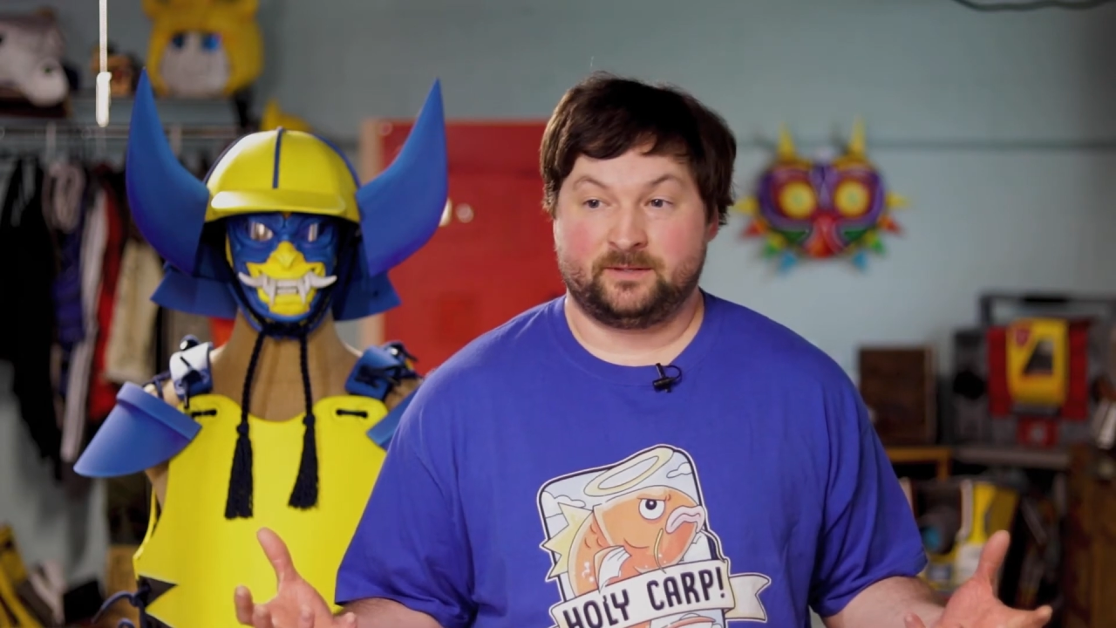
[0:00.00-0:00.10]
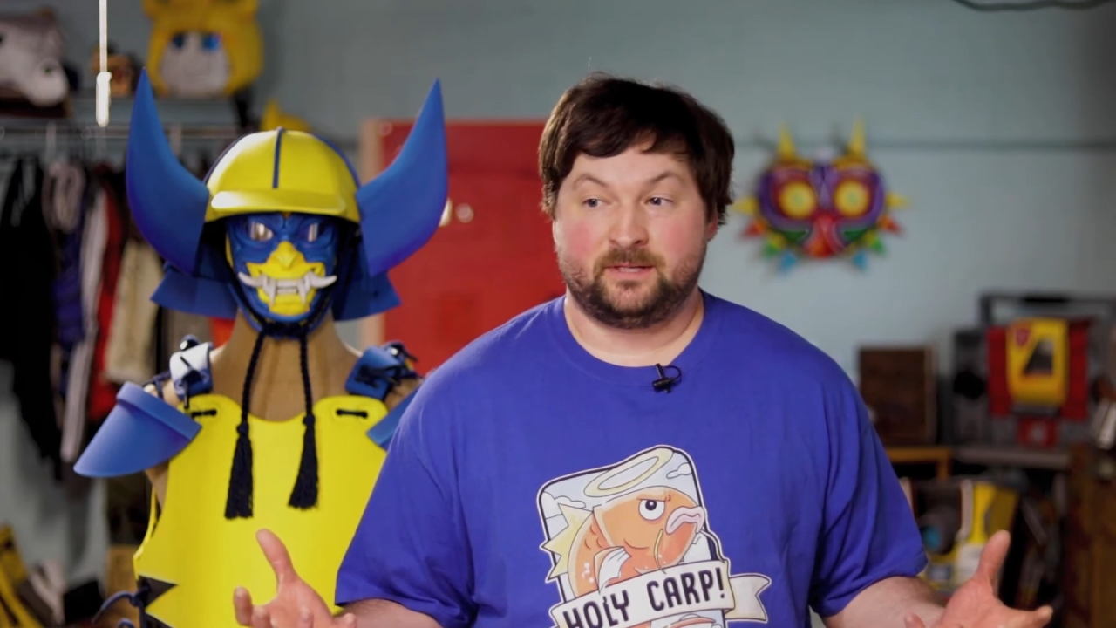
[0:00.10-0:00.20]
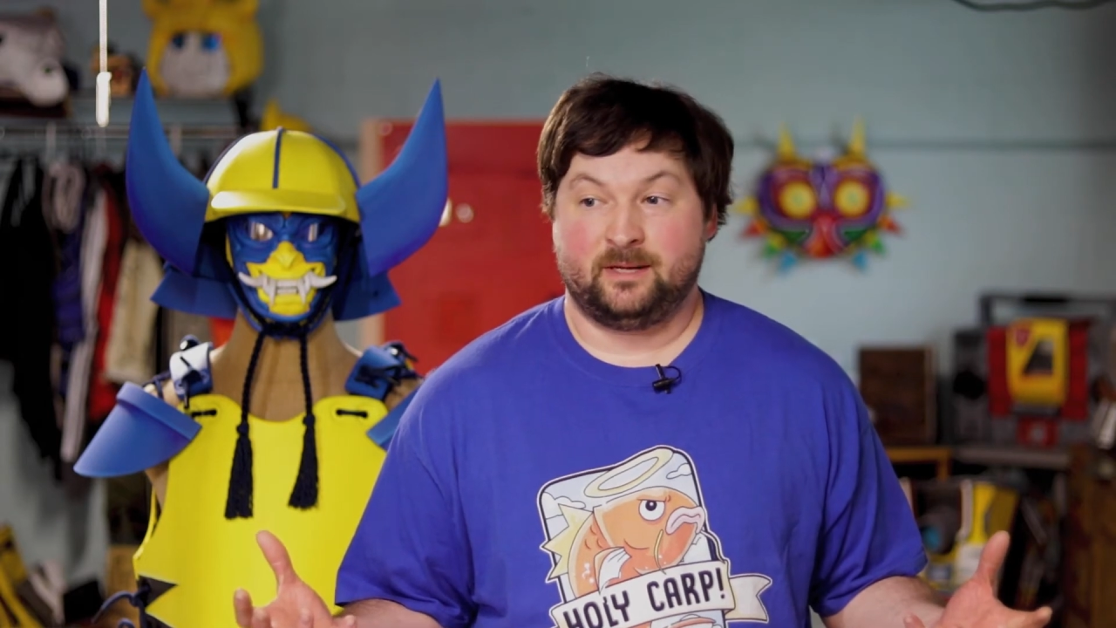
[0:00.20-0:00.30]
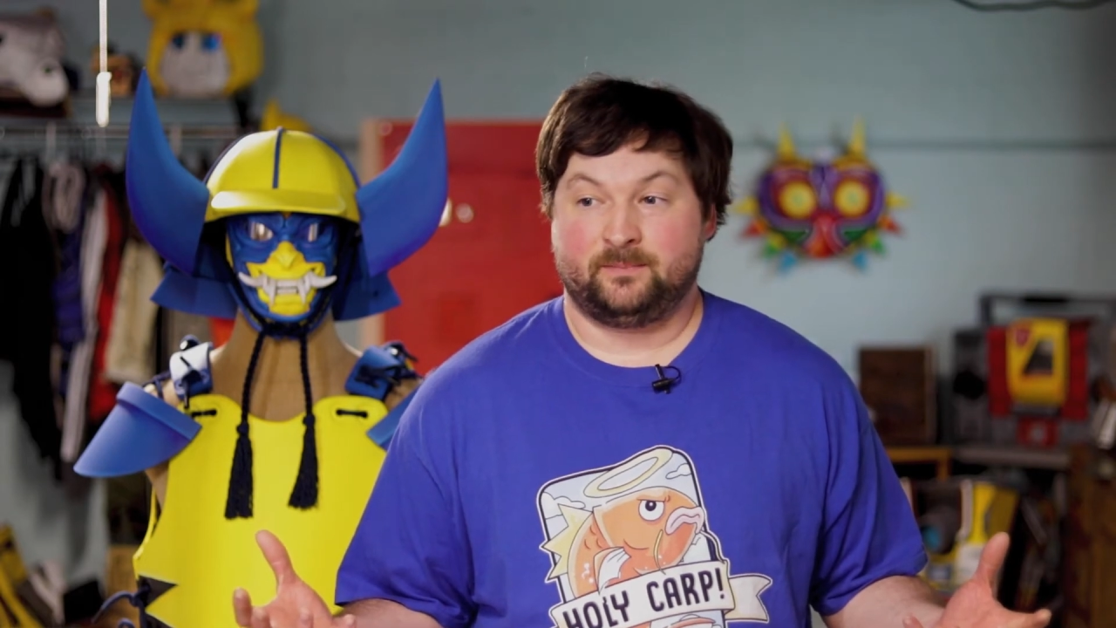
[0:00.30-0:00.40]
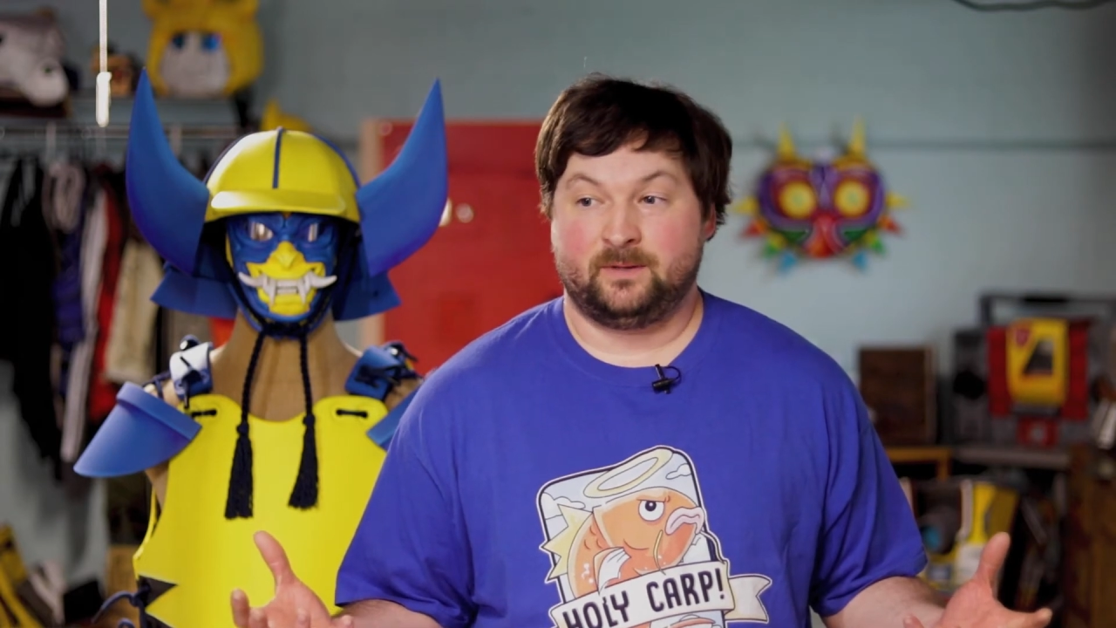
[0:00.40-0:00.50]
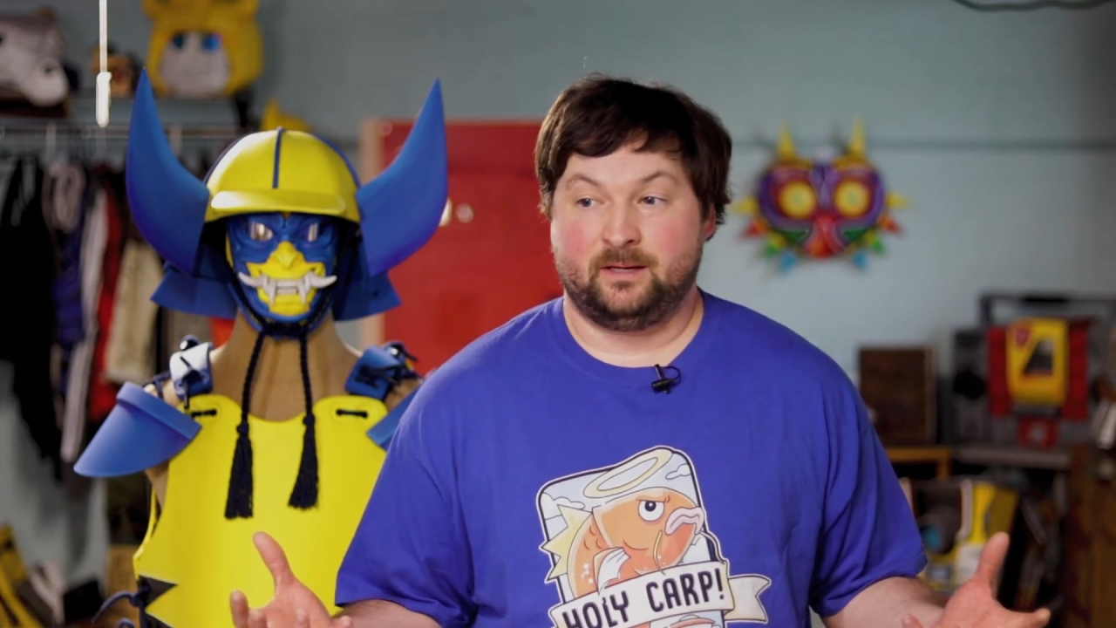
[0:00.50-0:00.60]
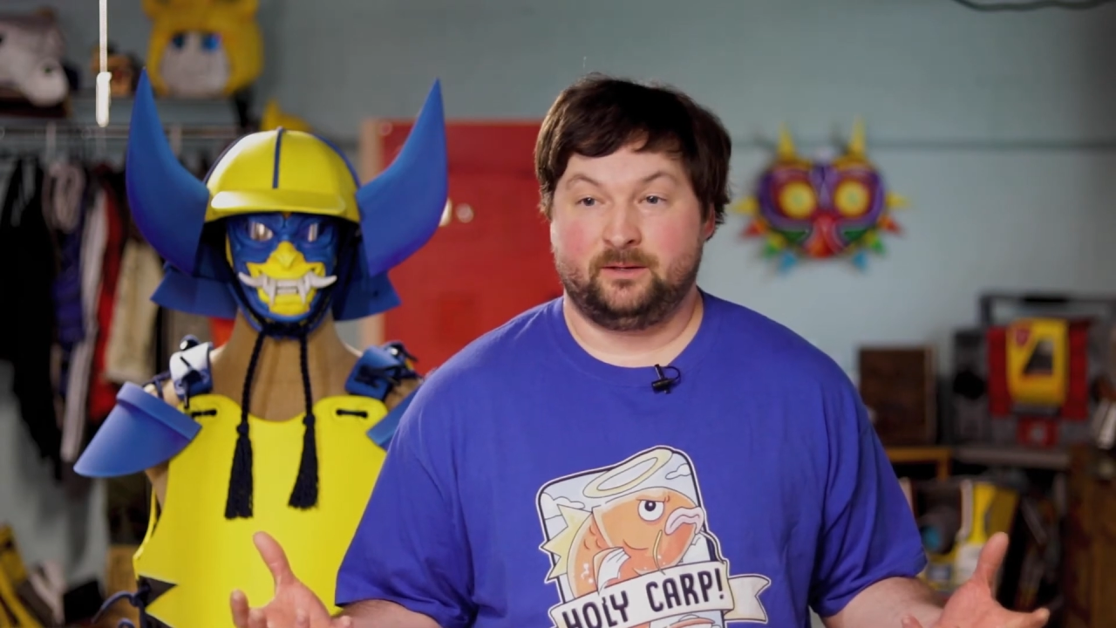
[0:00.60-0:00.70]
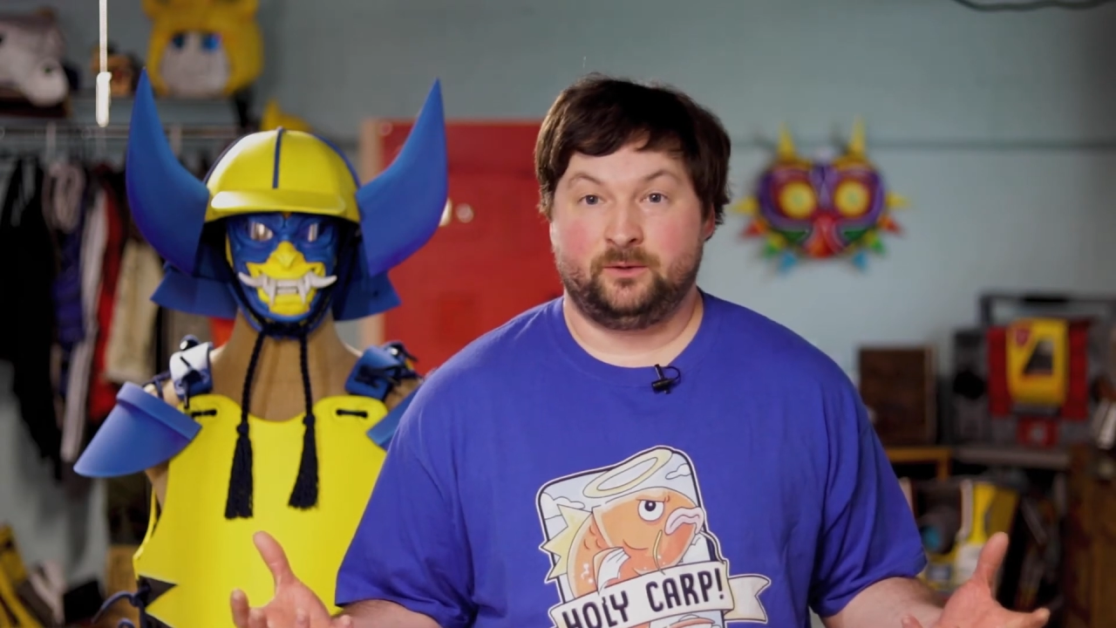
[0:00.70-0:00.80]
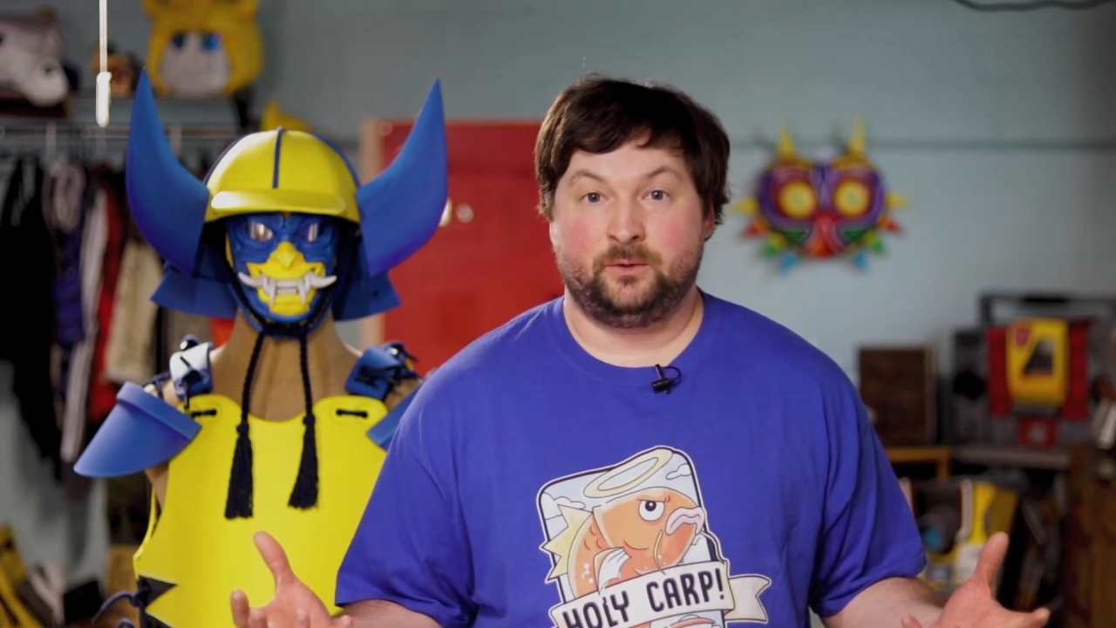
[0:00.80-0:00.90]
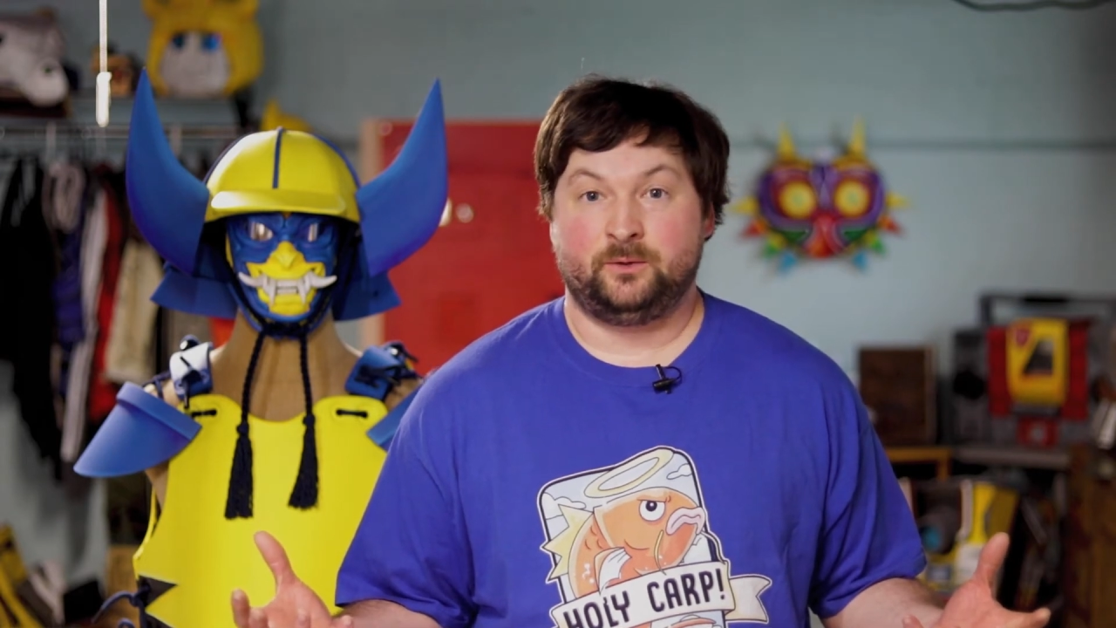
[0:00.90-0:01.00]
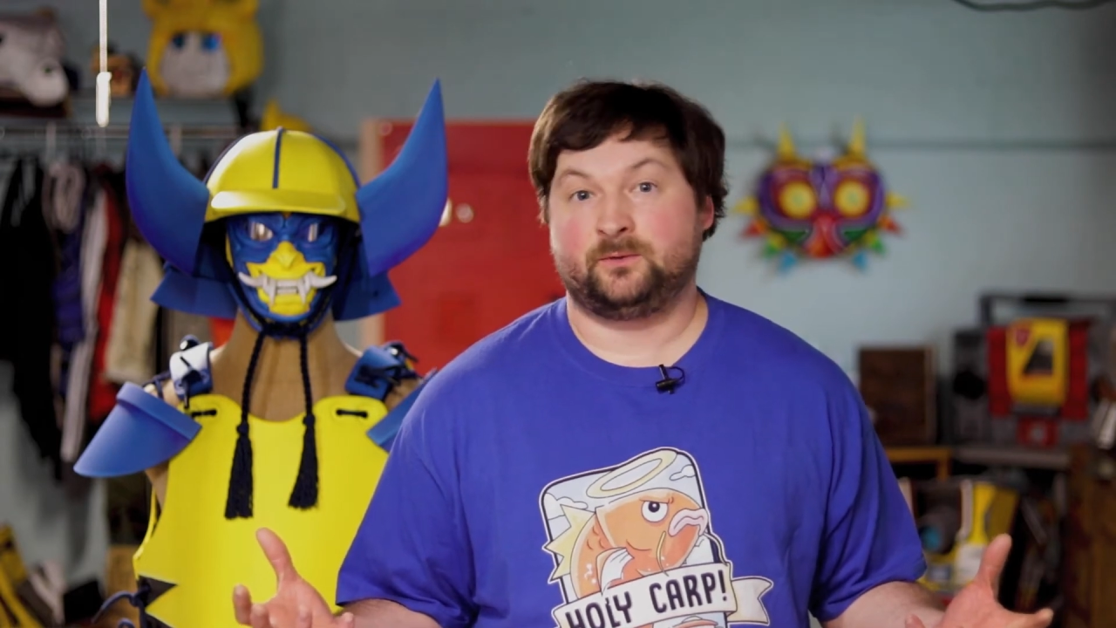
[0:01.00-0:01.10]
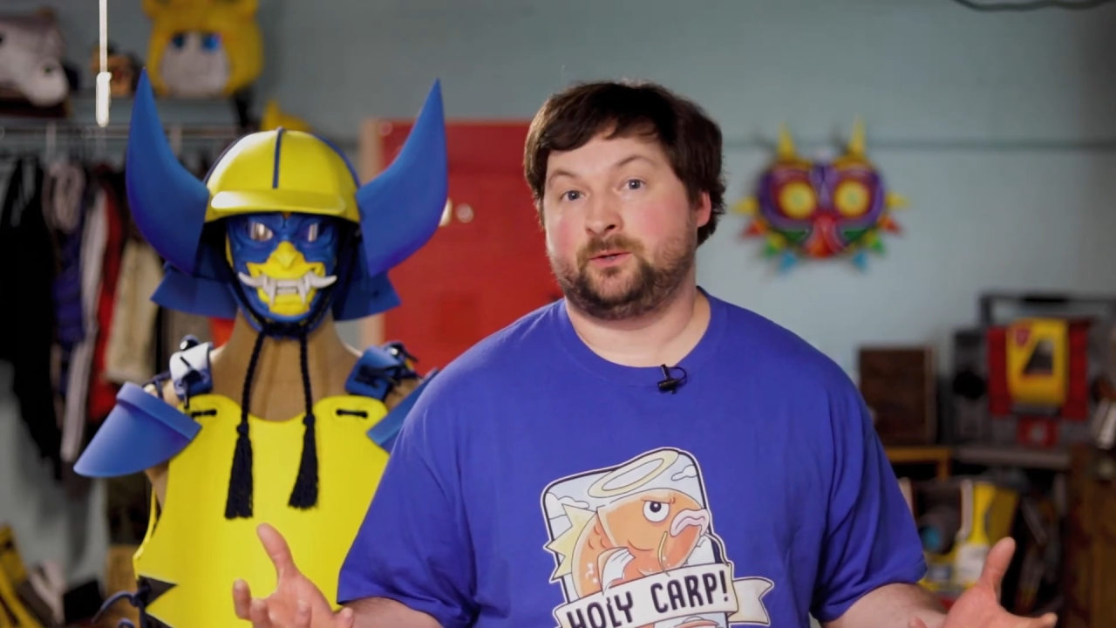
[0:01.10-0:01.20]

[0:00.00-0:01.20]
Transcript: step that you use